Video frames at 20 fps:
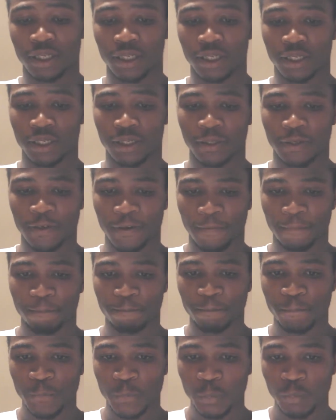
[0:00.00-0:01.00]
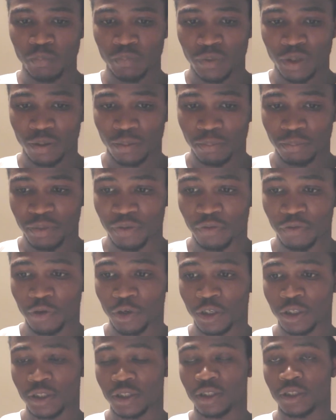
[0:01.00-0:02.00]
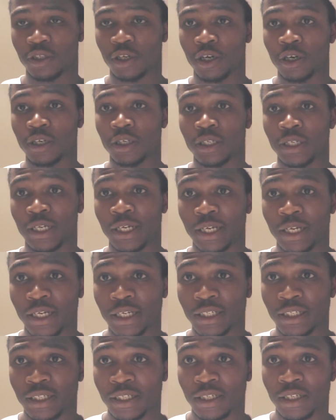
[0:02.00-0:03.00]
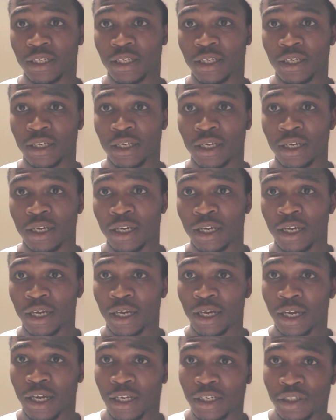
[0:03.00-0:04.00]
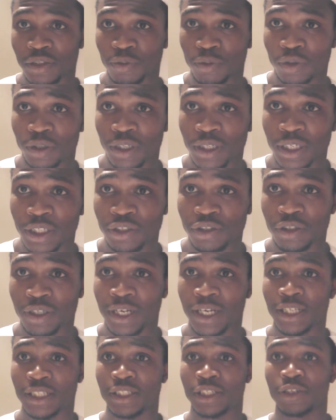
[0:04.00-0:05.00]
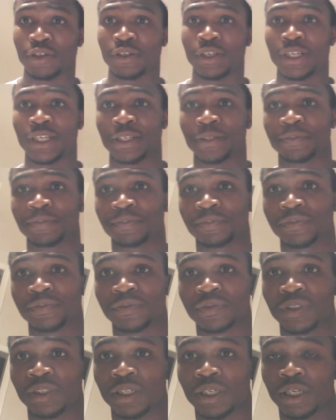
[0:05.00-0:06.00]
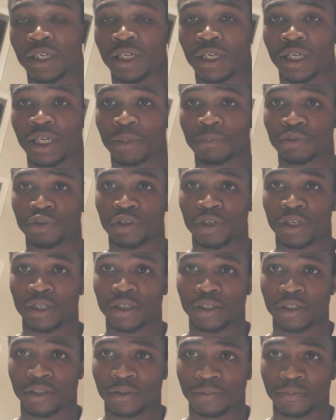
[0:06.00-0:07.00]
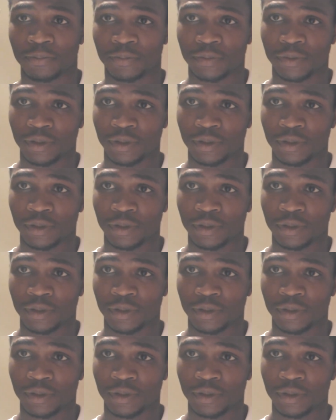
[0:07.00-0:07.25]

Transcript: And before I start, I just want to let you guys know that I'm trying to